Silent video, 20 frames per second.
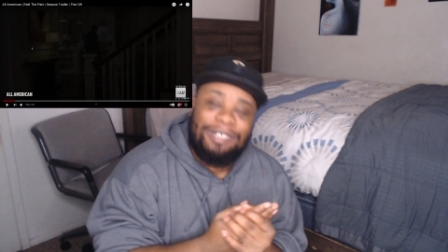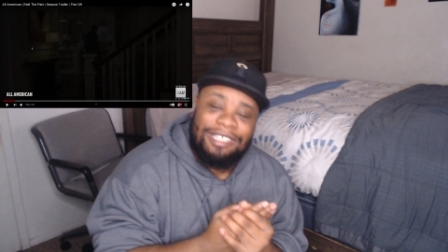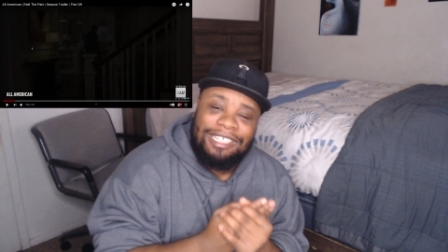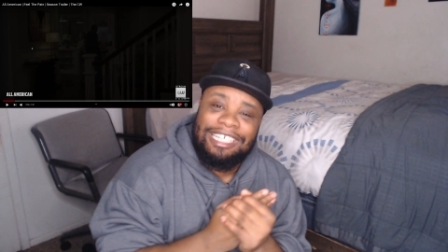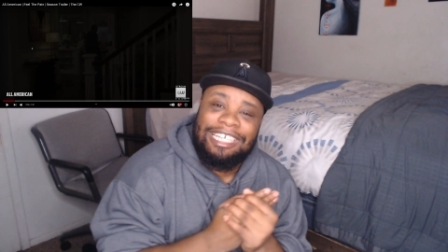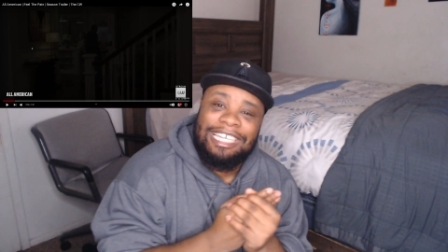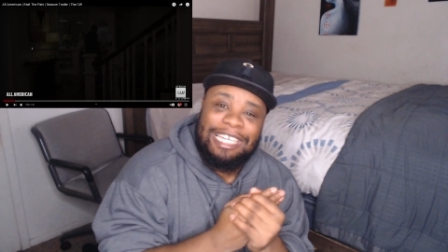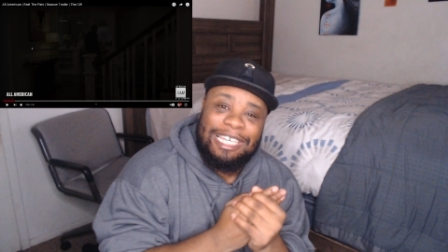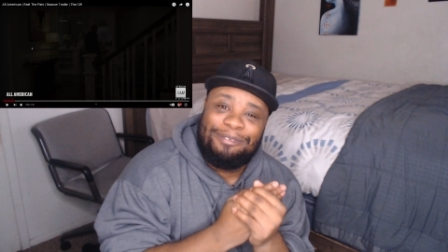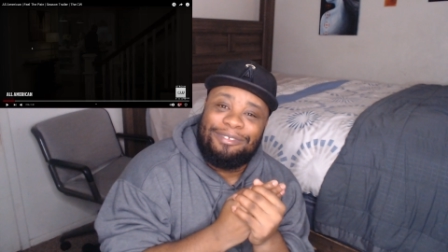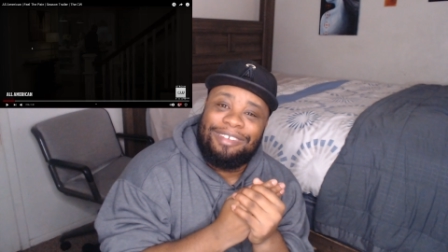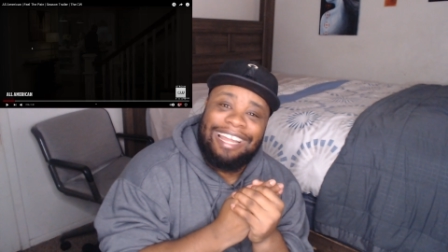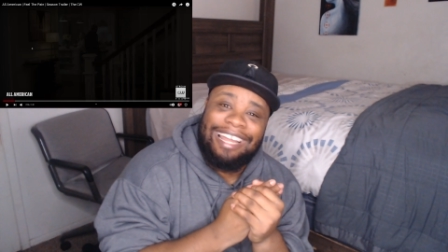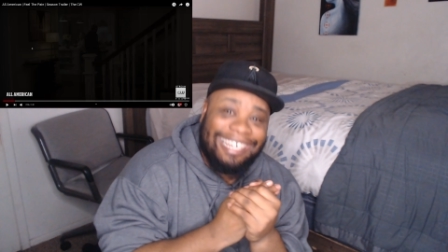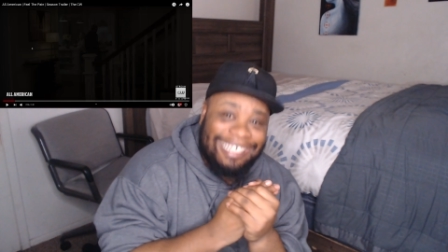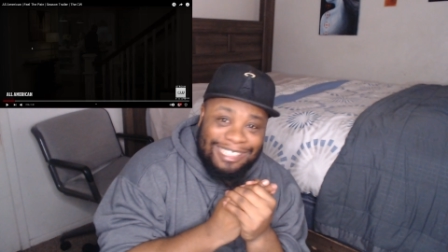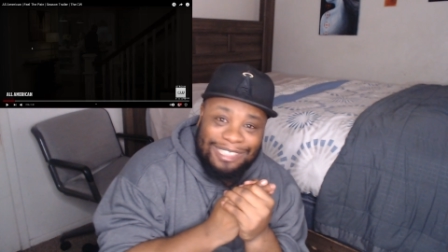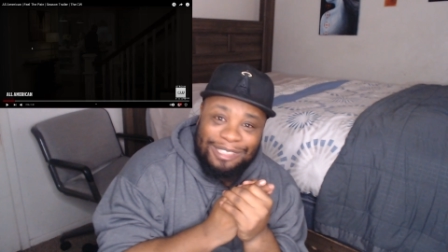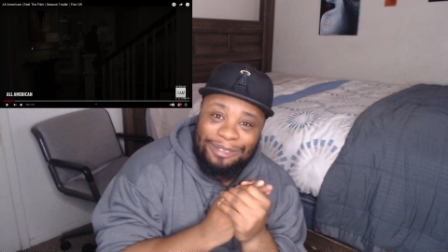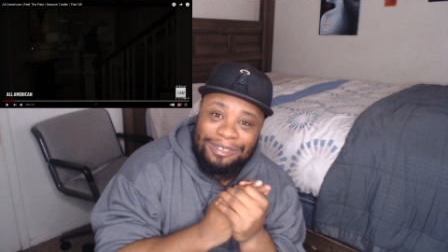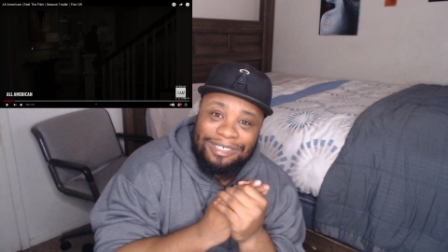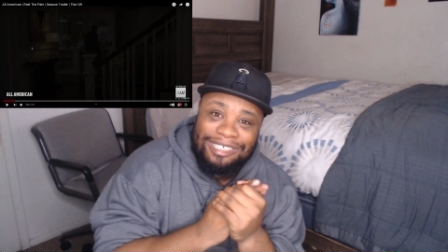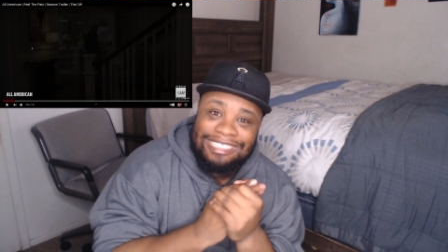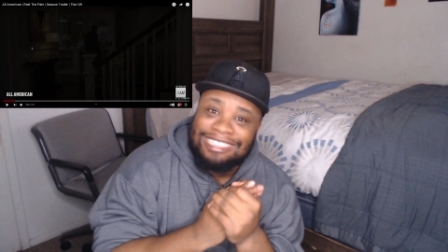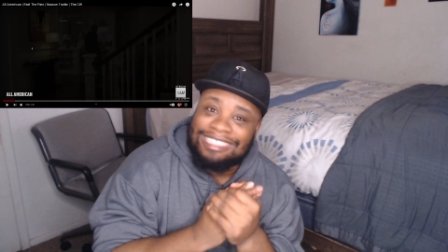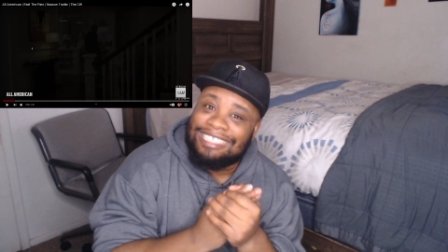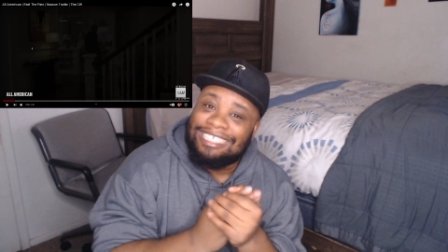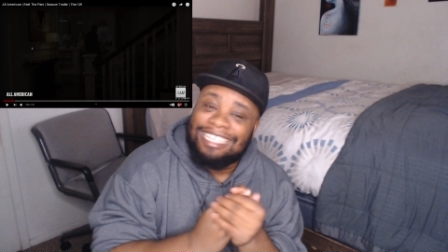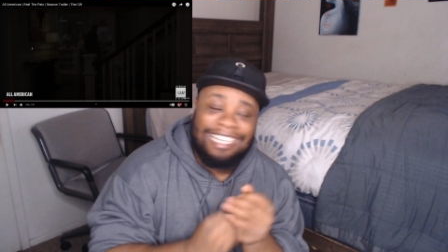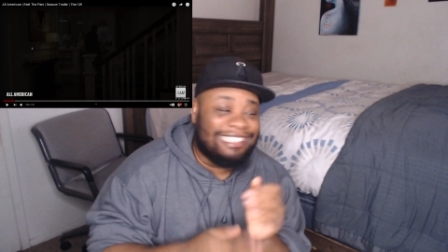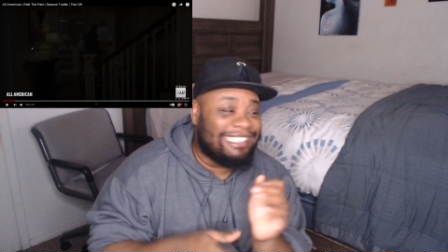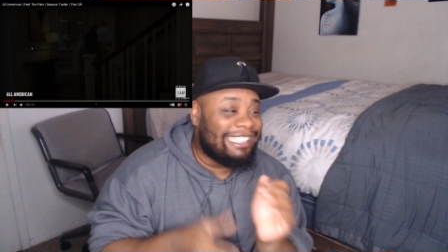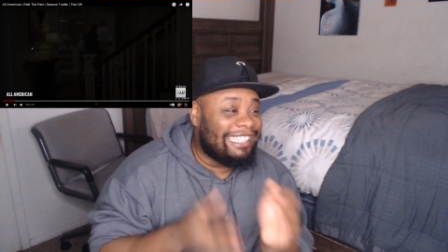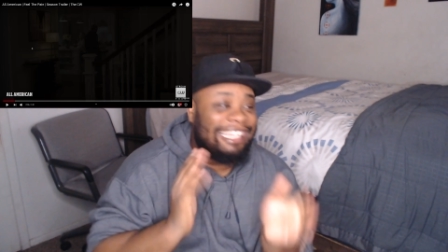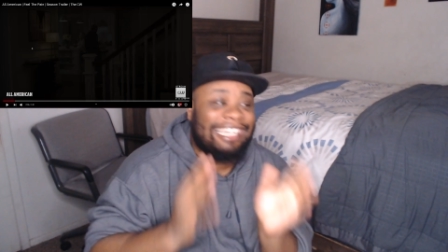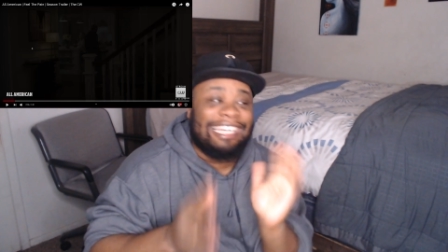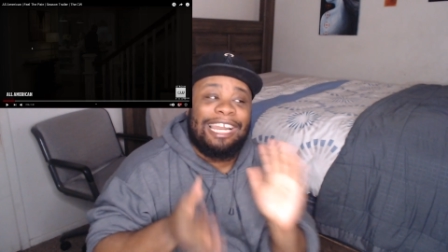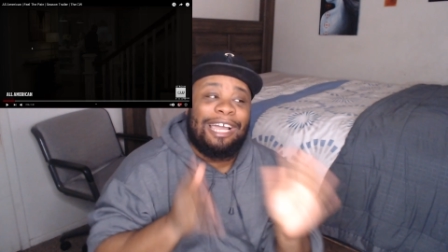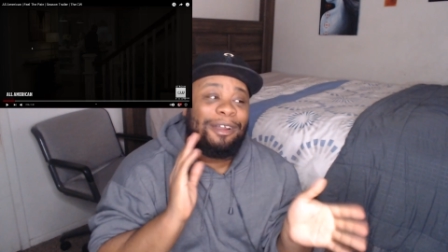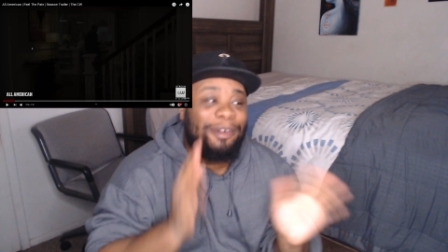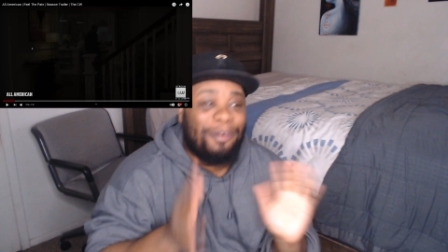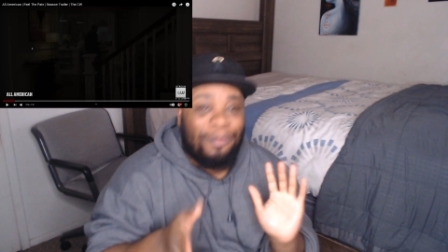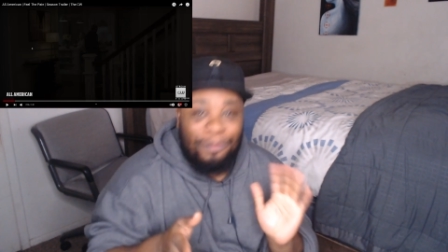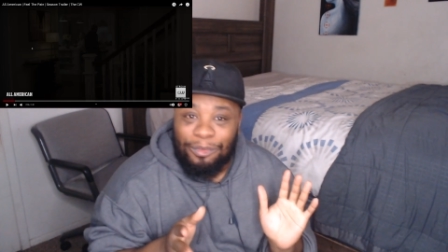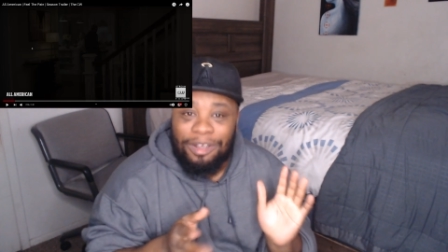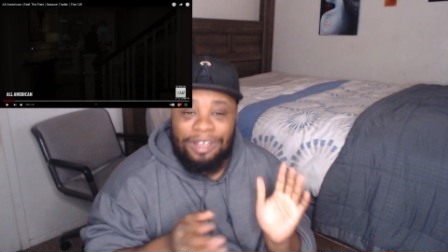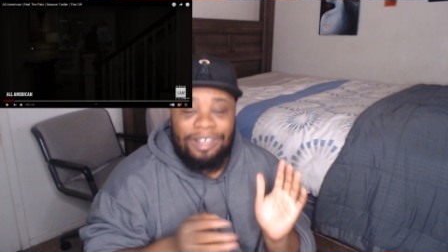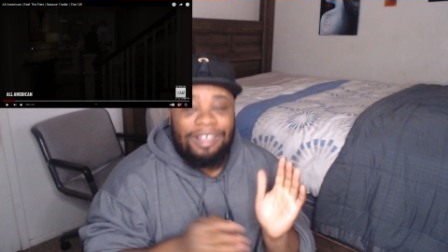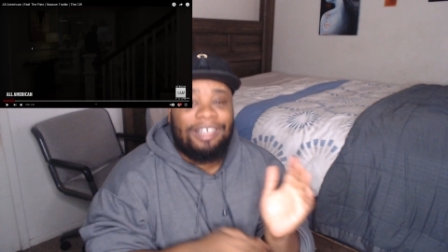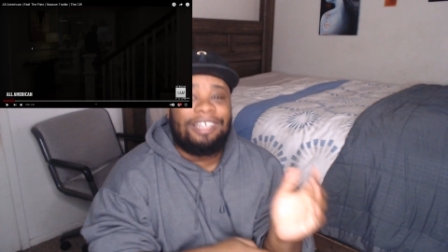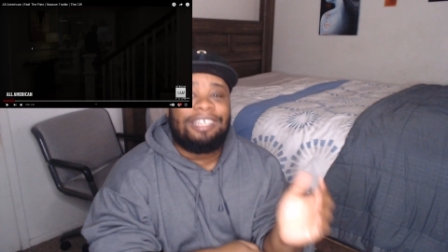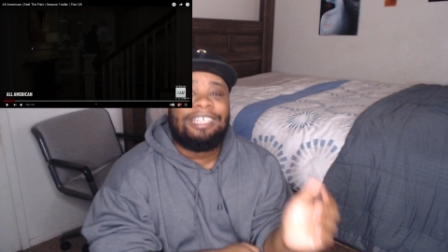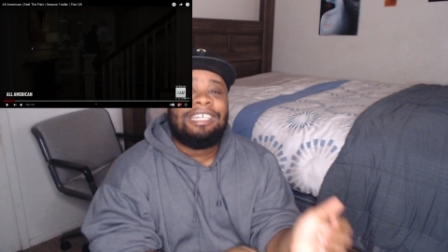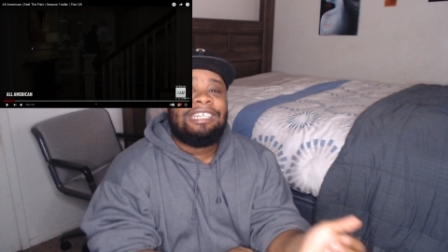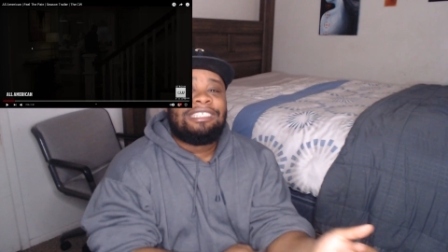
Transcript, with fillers: Liv like doing. She like to get out and run.